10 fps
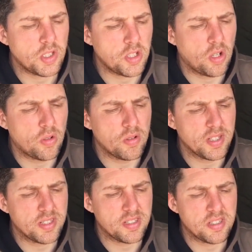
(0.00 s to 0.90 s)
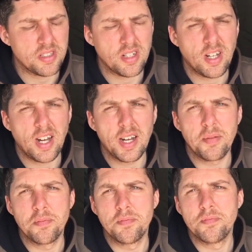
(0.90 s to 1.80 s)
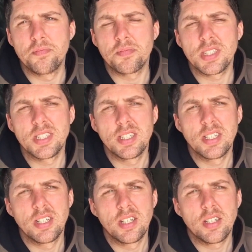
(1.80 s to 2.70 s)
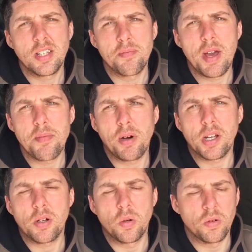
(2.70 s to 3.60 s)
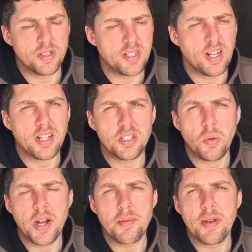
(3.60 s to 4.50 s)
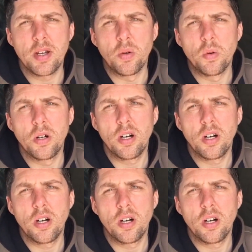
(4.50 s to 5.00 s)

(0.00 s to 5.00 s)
Chorus, they're made by Chorus. They're like a 20mm